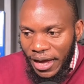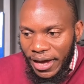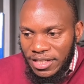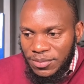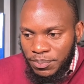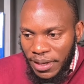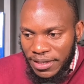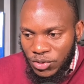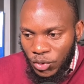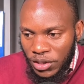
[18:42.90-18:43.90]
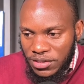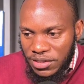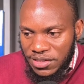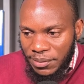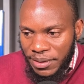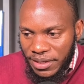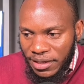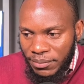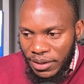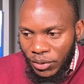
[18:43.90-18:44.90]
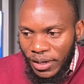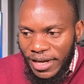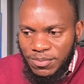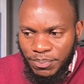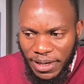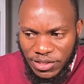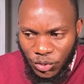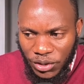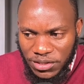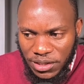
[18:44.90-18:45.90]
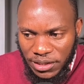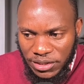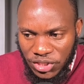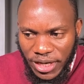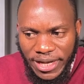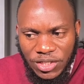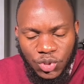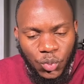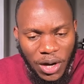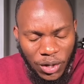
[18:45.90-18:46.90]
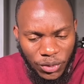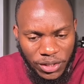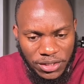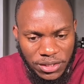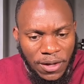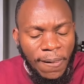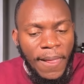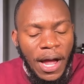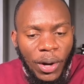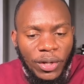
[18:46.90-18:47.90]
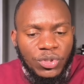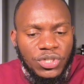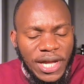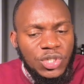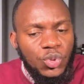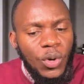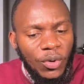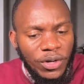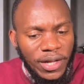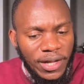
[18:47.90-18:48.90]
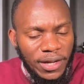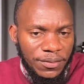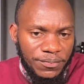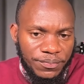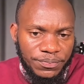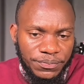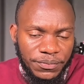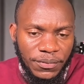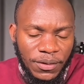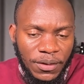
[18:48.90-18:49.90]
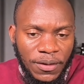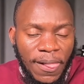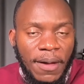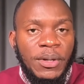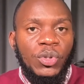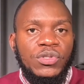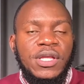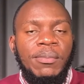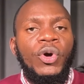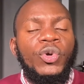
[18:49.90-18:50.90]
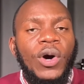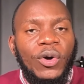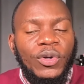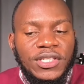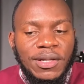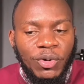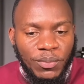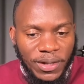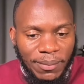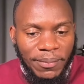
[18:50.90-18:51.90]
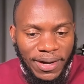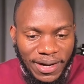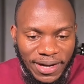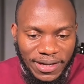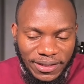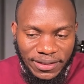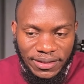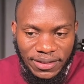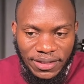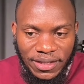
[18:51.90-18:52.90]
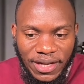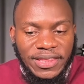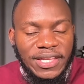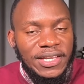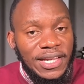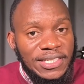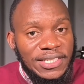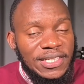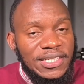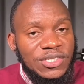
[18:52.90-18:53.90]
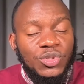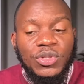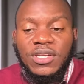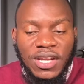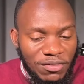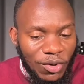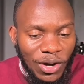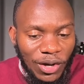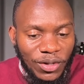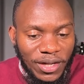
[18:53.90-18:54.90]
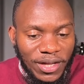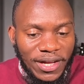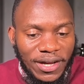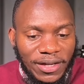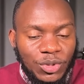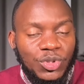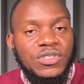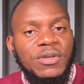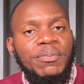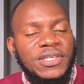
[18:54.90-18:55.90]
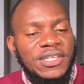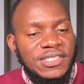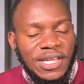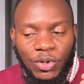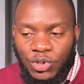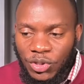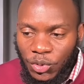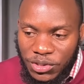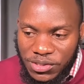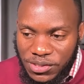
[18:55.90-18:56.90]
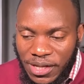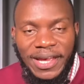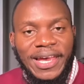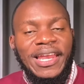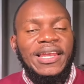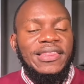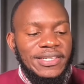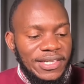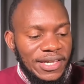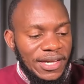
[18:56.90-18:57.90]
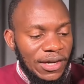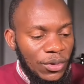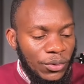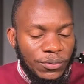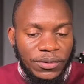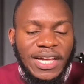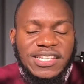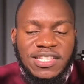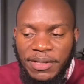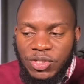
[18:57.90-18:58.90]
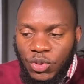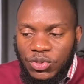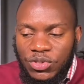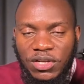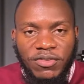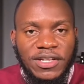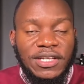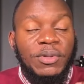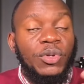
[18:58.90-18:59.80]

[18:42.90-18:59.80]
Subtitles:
spark so easily. This is American Melon. I spark so easily. Trying to work on it. How are you trying to work on anger? Because the more you work on it, the more you become angry. And the reality is, you should never work on anger. You should simply just doubt your thoughts and let that anger go. That's the best way to start fighting. Because you